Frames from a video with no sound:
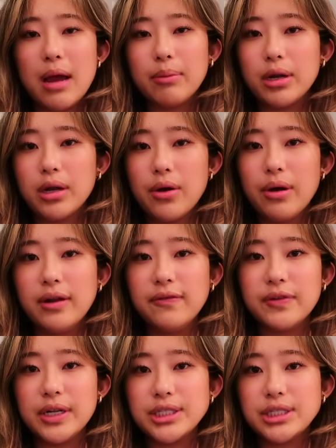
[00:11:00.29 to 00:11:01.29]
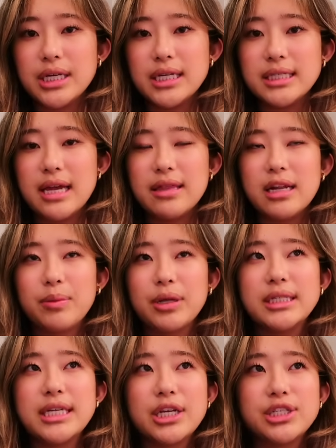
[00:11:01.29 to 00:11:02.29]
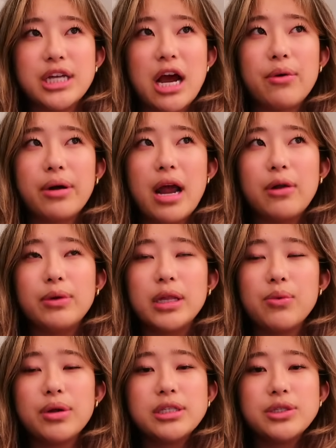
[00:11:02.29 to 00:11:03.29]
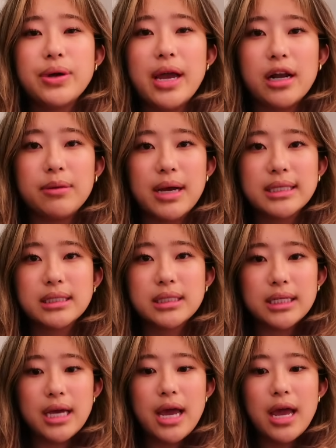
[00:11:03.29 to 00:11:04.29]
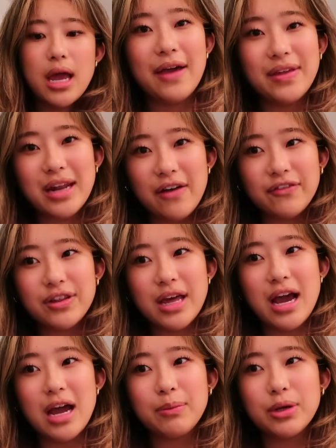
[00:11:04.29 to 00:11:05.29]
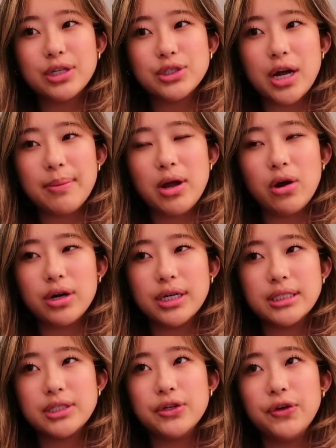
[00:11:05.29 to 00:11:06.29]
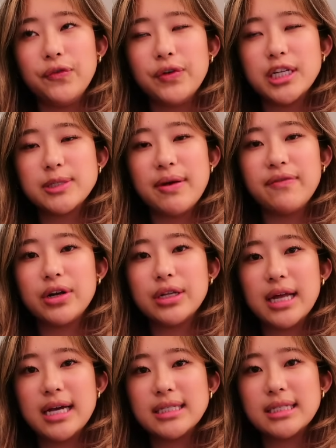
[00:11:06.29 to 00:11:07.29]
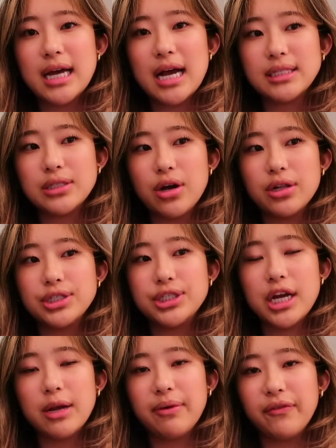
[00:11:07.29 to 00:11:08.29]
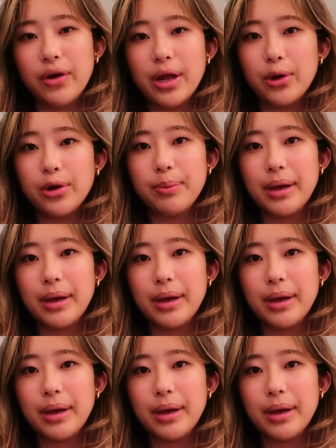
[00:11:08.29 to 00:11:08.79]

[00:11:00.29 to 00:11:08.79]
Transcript: yeah, I'm gonna go ahead and finish this, and then I'm gonna take a shower. I really wanna do a hair mask today, and then after that, I'm gonna try my hardest to finish my very last stats knowledge check before I go to